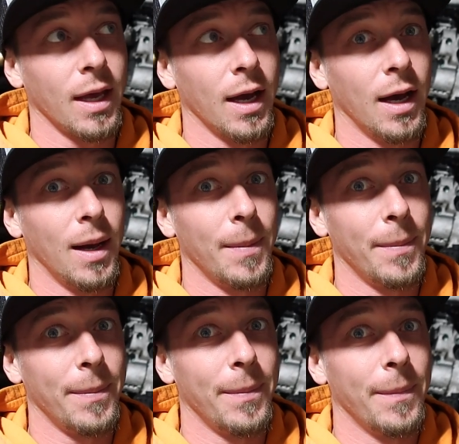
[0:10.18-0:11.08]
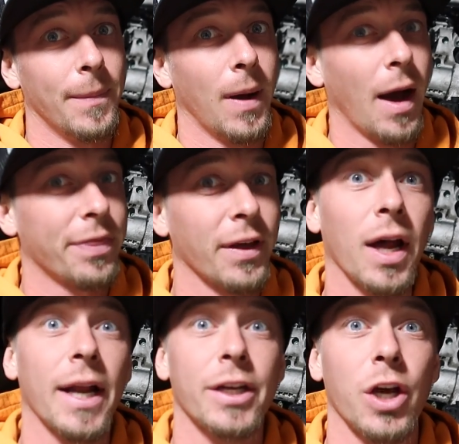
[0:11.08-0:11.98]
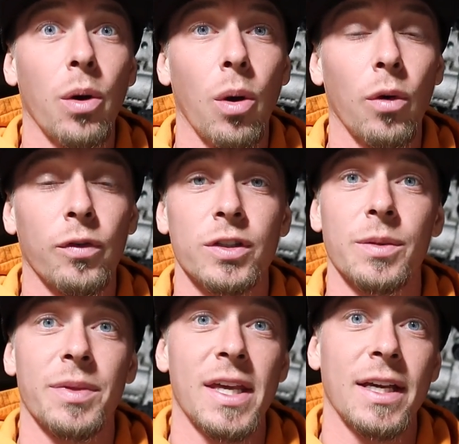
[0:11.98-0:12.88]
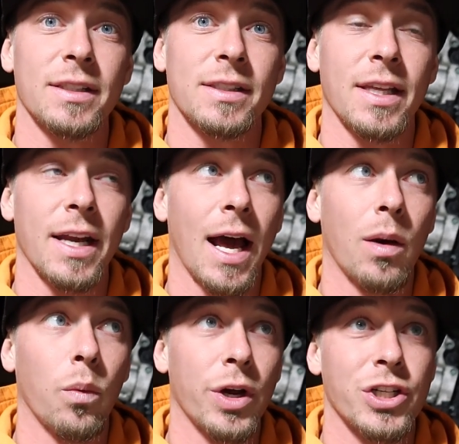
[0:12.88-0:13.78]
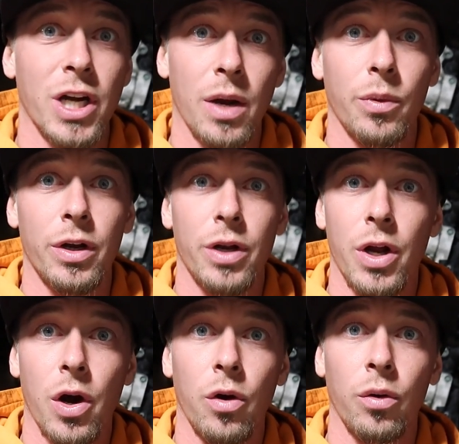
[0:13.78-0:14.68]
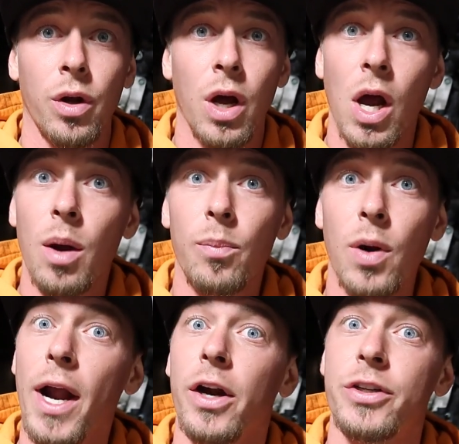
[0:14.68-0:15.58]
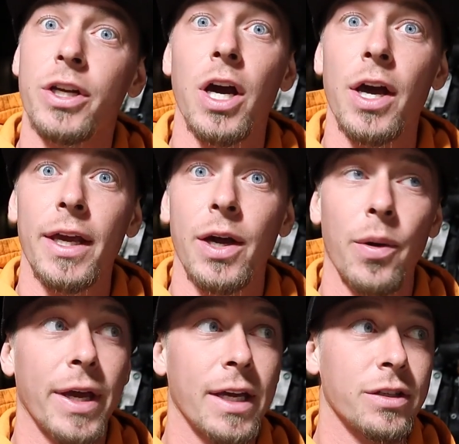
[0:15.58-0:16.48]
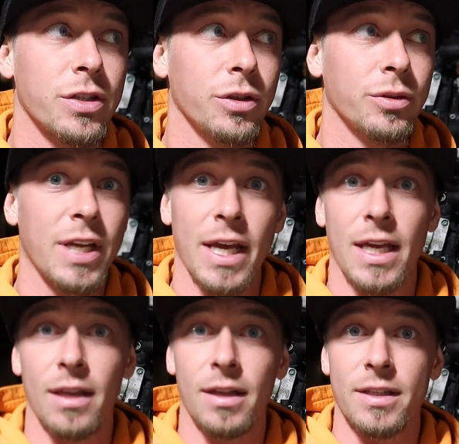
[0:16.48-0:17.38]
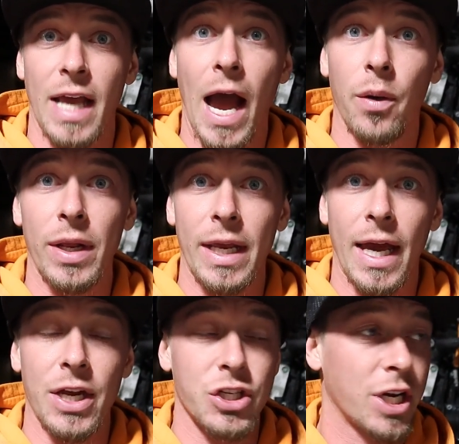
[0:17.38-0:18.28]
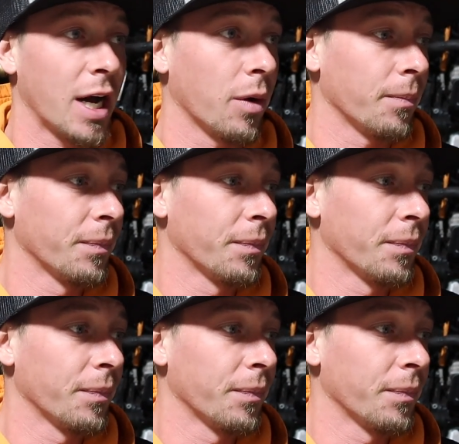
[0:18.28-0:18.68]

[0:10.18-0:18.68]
I thought I'd go over some things that I wish I would have known prior to going into taking this Audi engine out.